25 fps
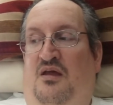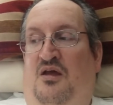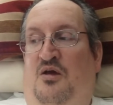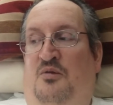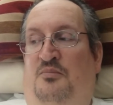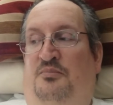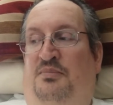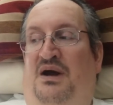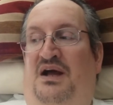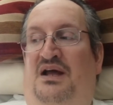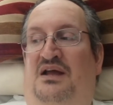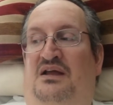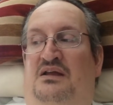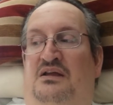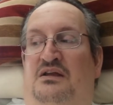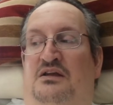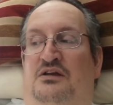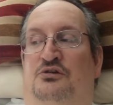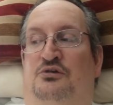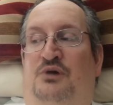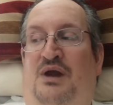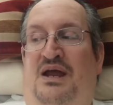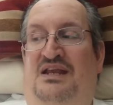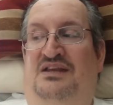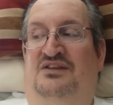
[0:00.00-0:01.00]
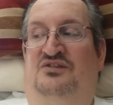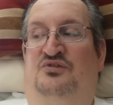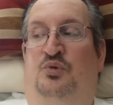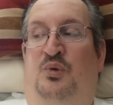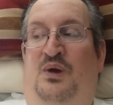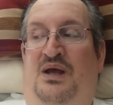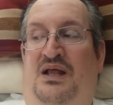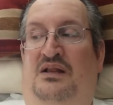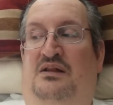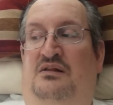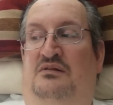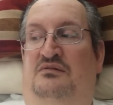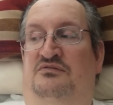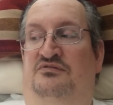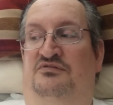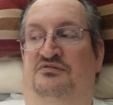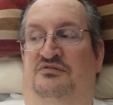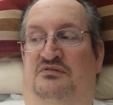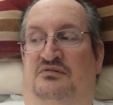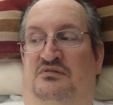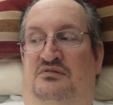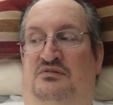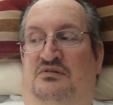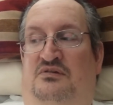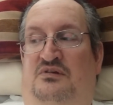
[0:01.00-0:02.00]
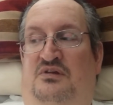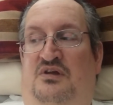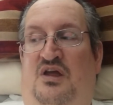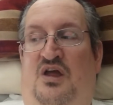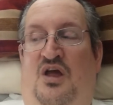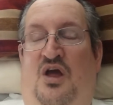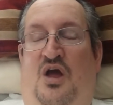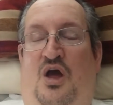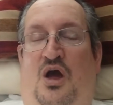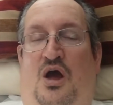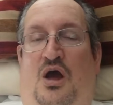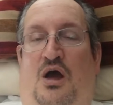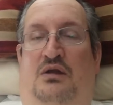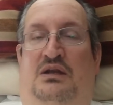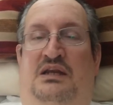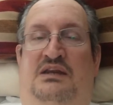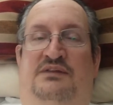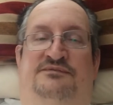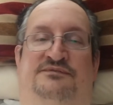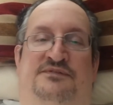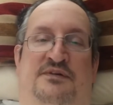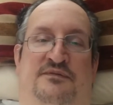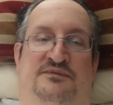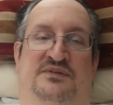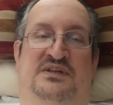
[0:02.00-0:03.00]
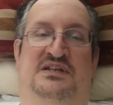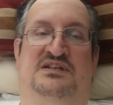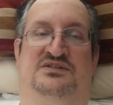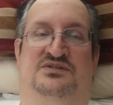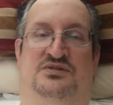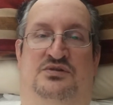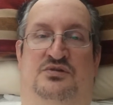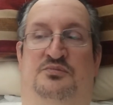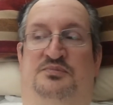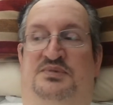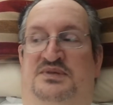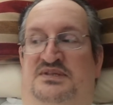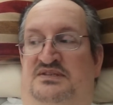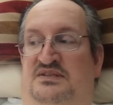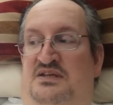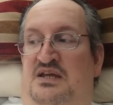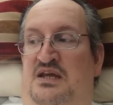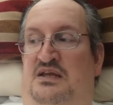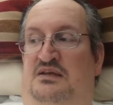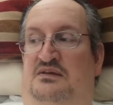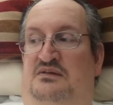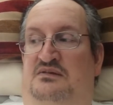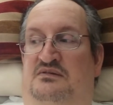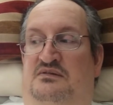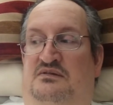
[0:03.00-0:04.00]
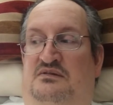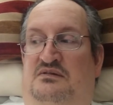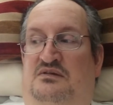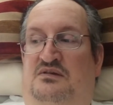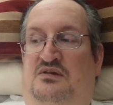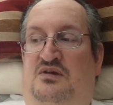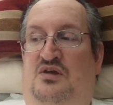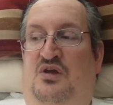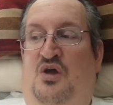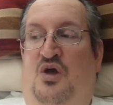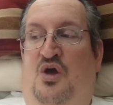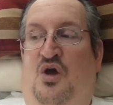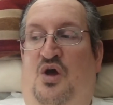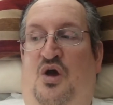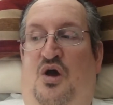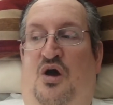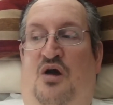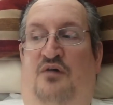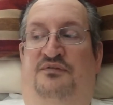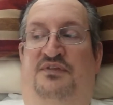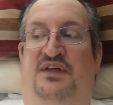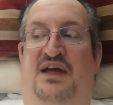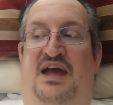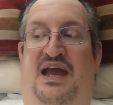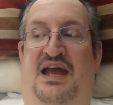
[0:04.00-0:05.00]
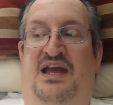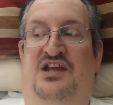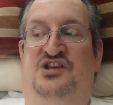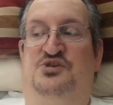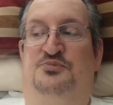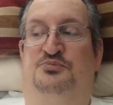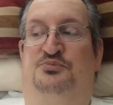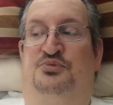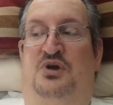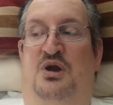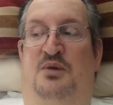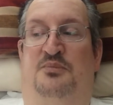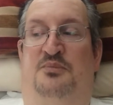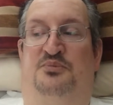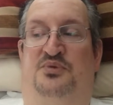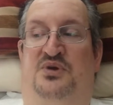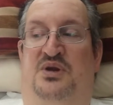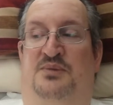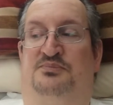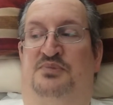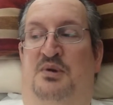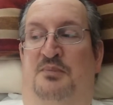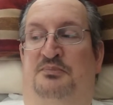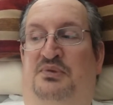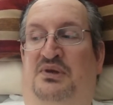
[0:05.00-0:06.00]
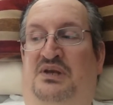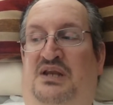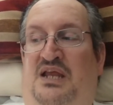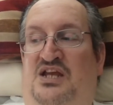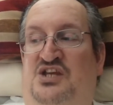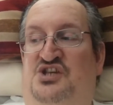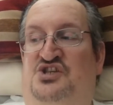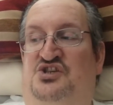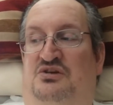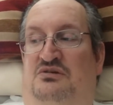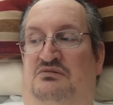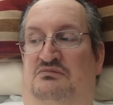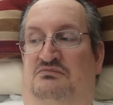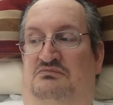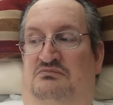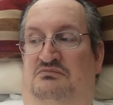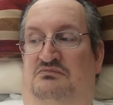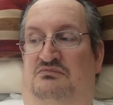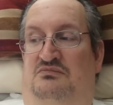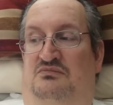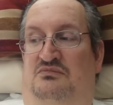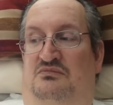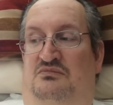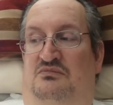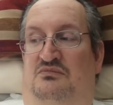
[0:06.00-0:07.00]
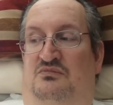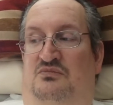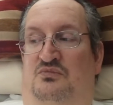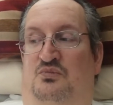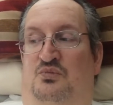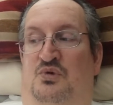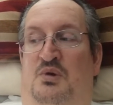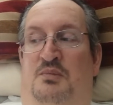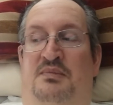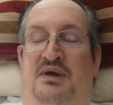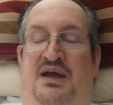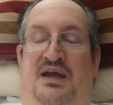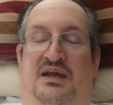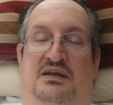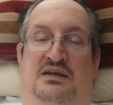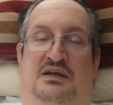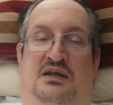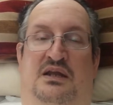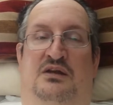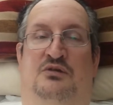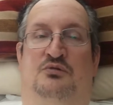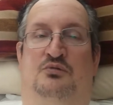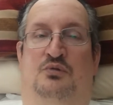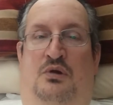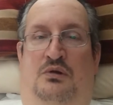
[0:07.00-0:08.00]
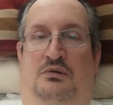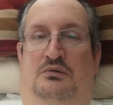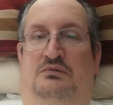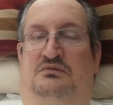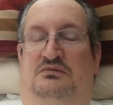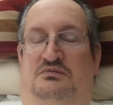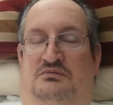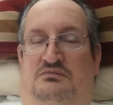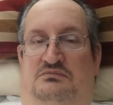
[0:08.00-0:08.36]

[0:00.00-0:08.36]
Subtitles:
By grade 12, only 52% of the age-appropriate population remain enrolled